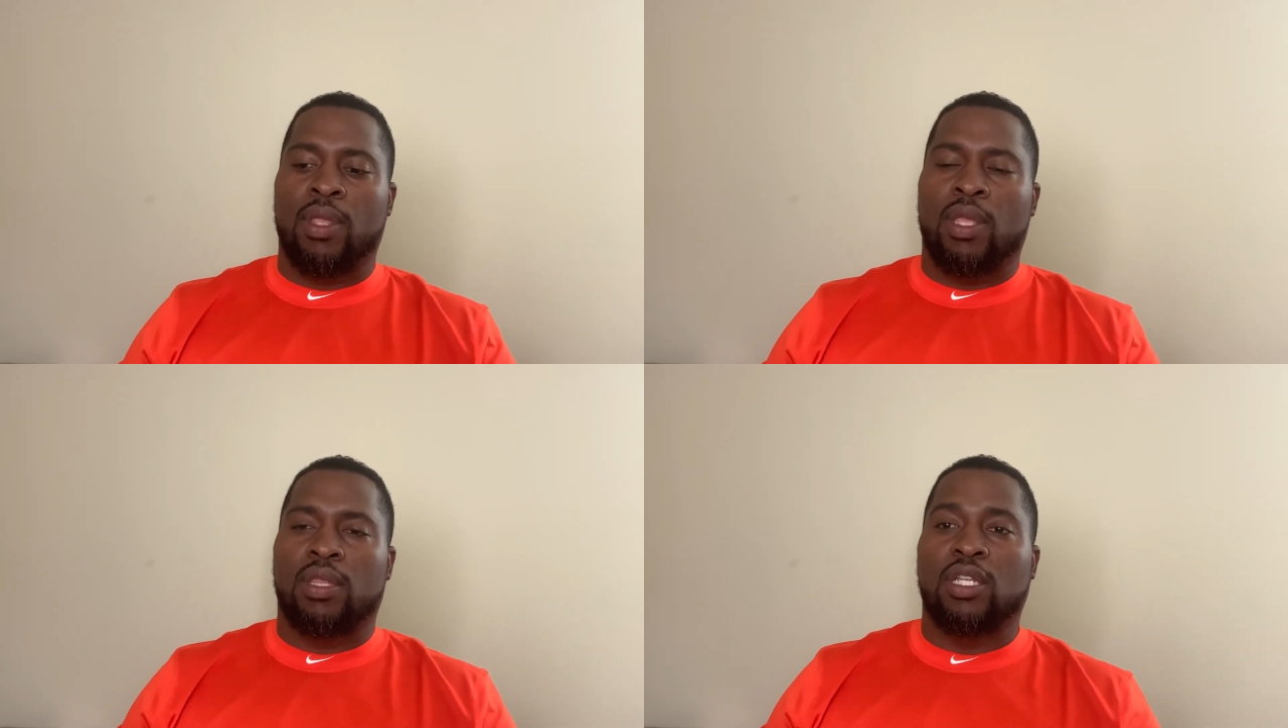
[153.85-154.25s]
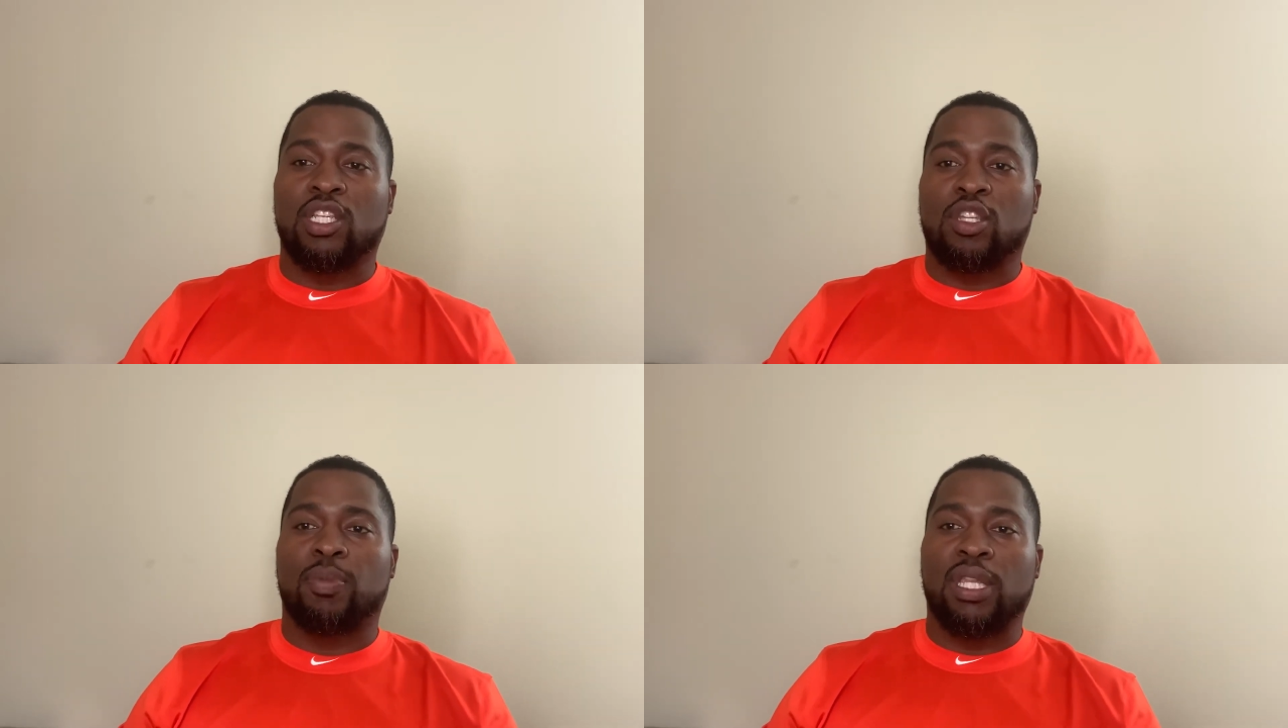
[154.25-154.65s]
The
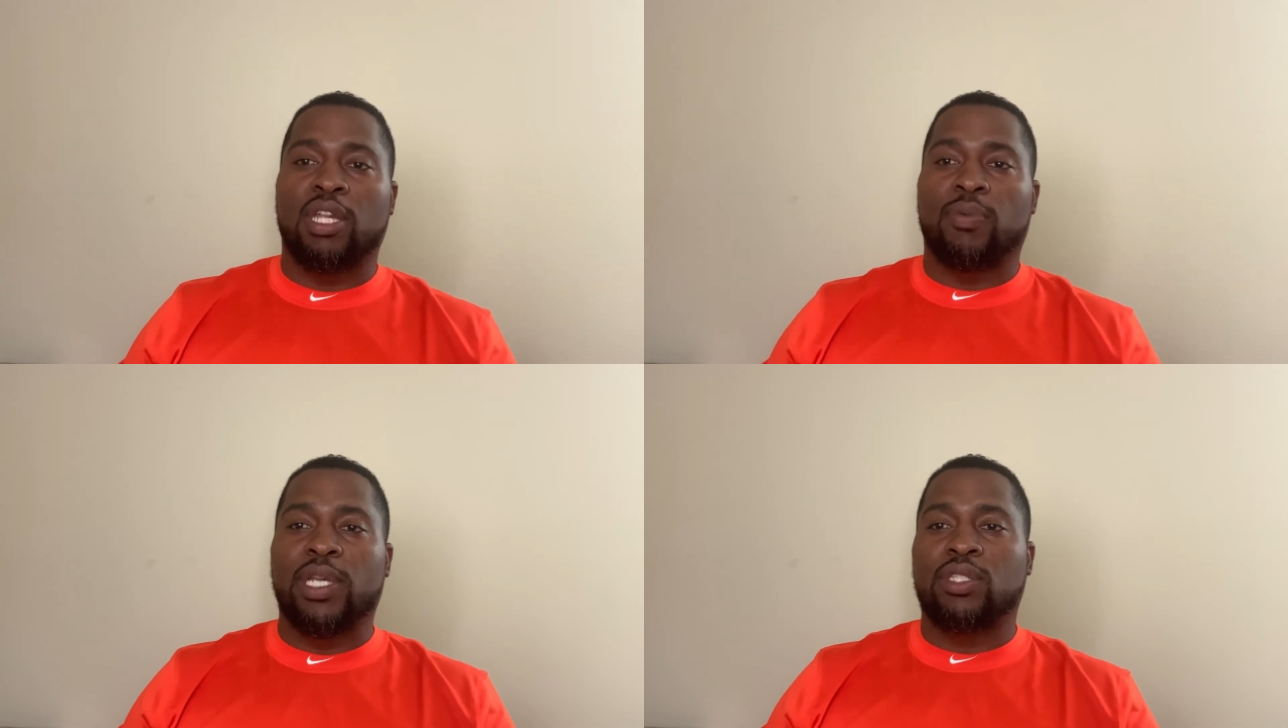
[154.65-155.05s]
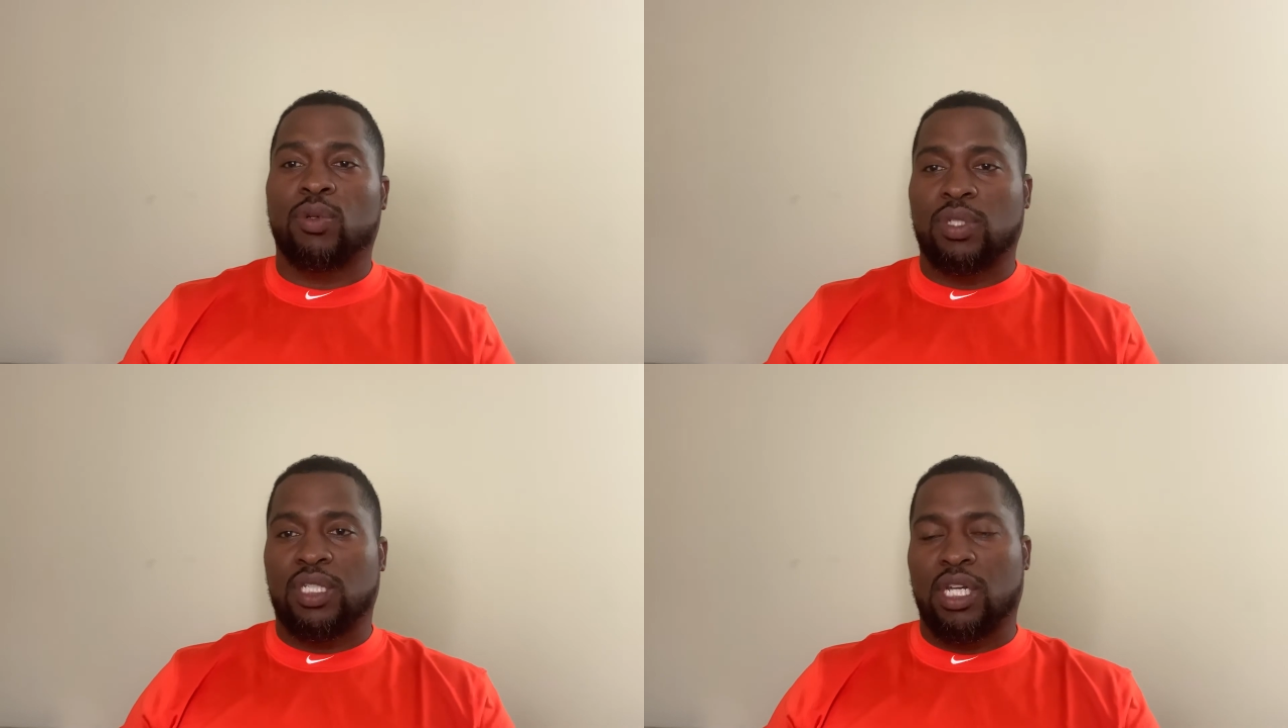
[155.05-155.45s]
Disability
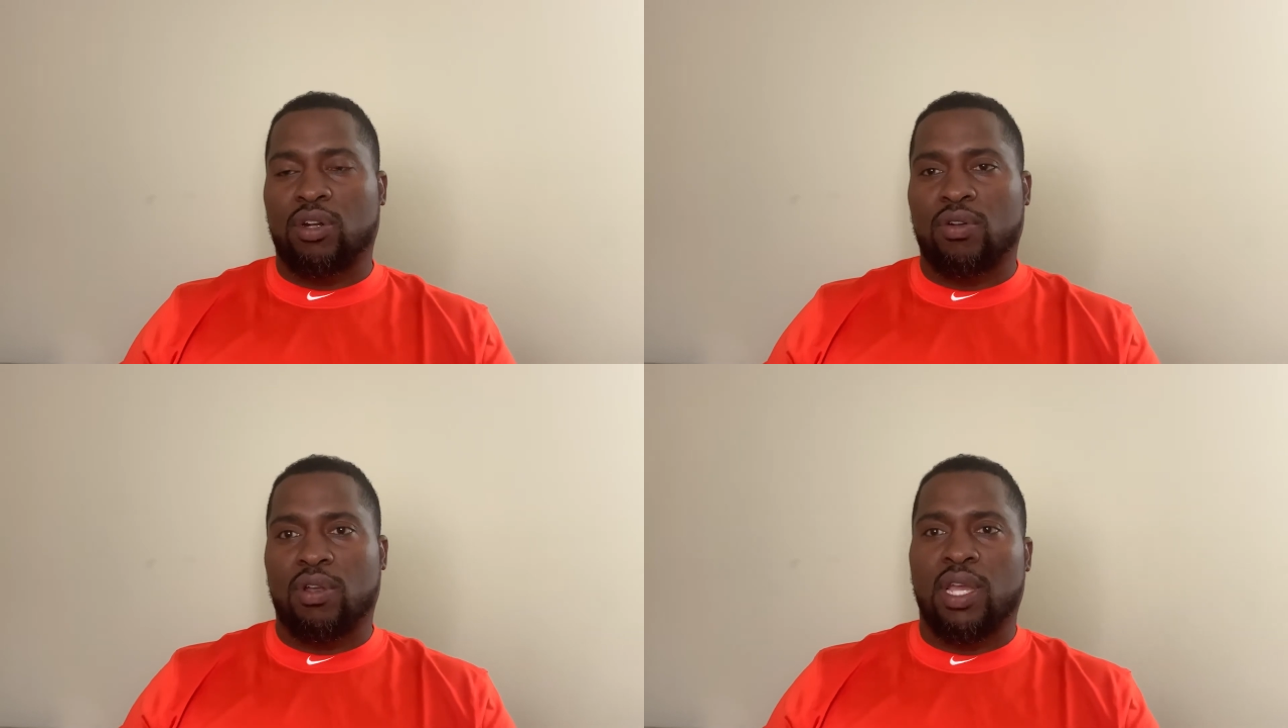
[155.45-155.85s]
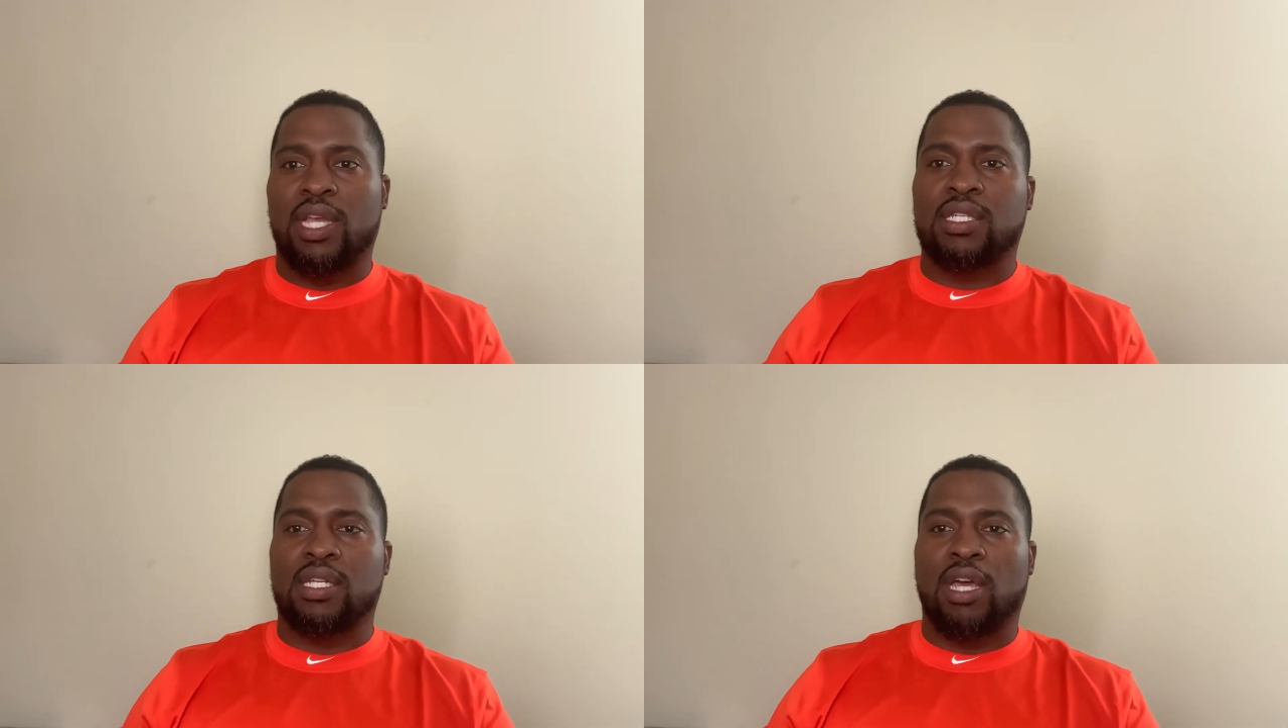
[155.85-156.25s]
Resource Center
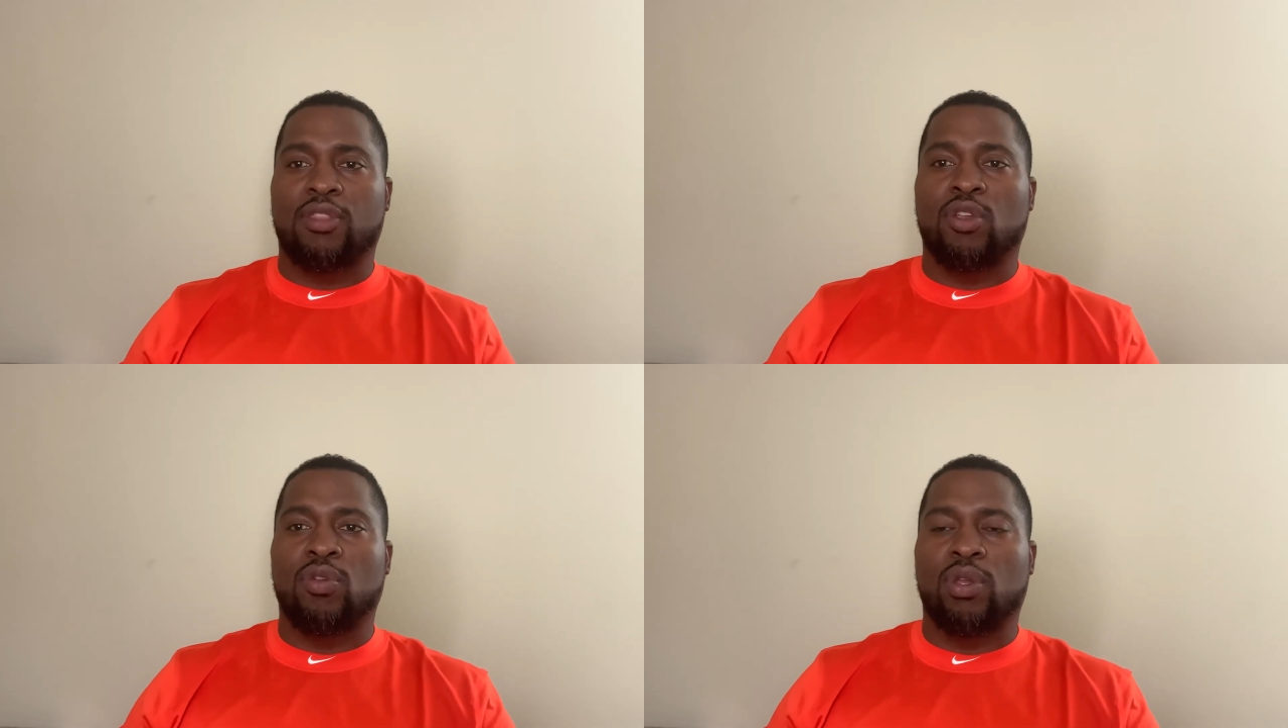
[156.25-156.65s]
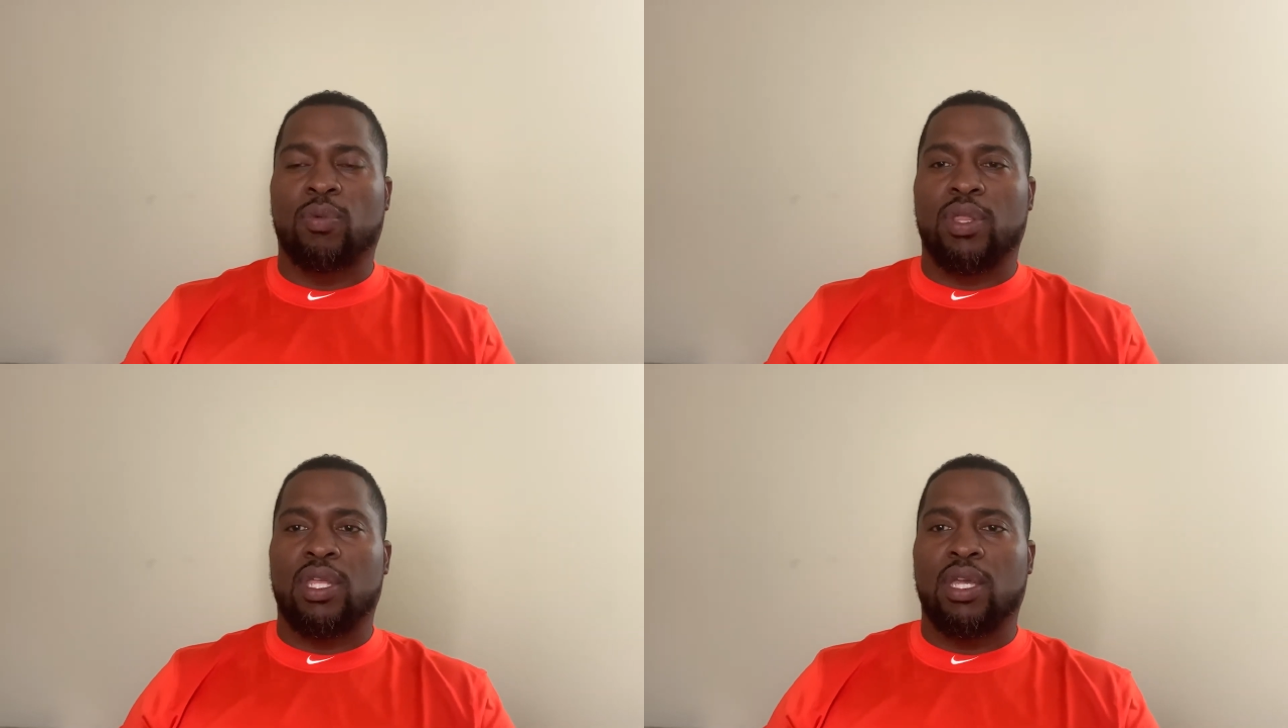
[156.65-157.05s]
is another unit
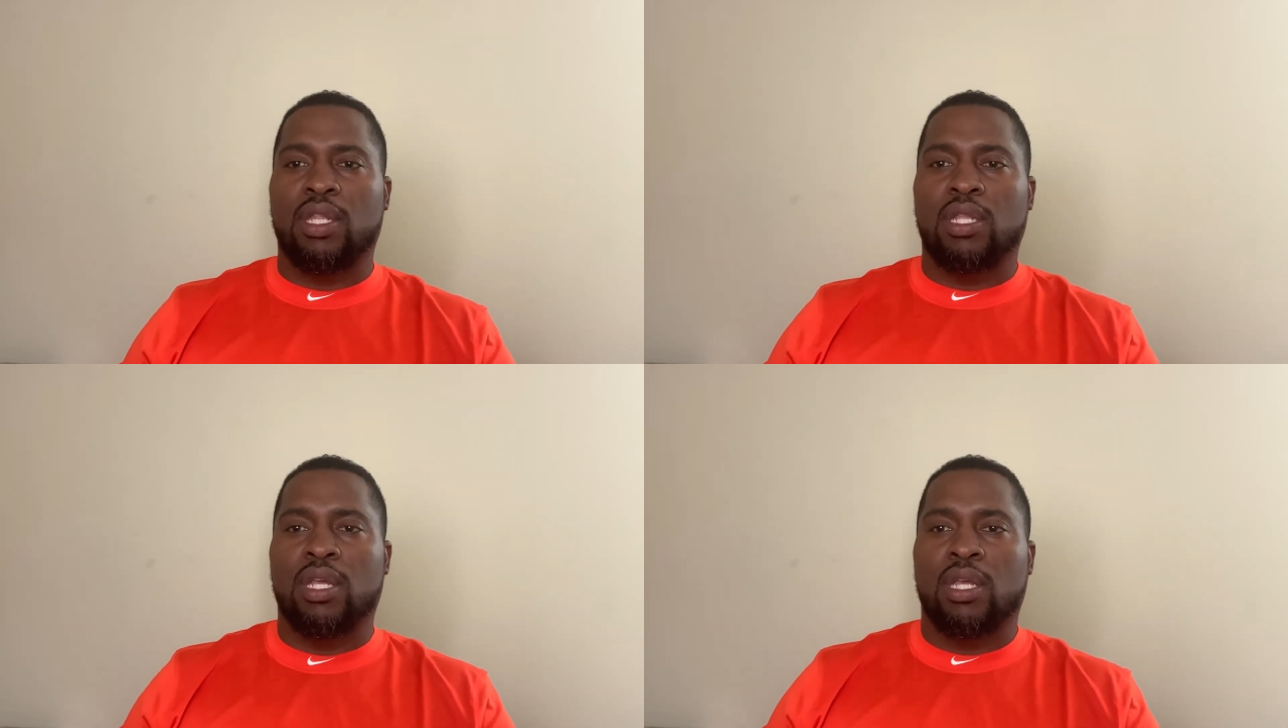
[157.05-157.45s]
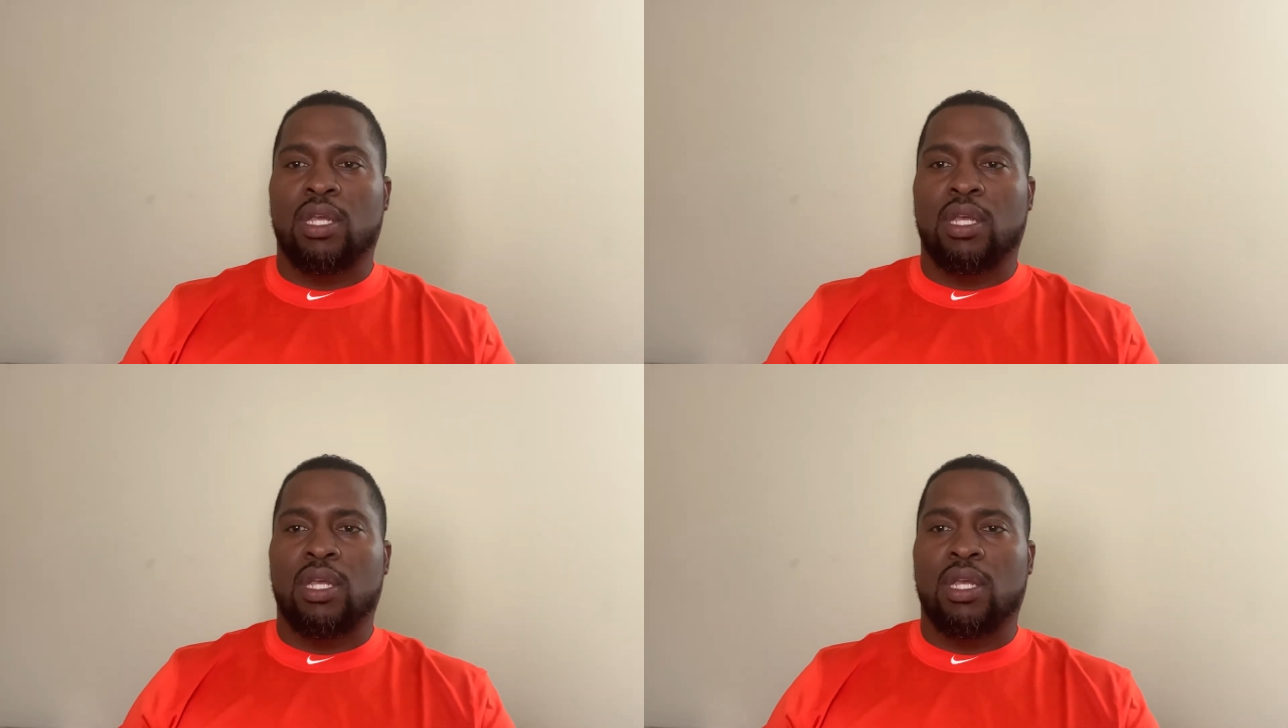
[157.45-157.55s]
within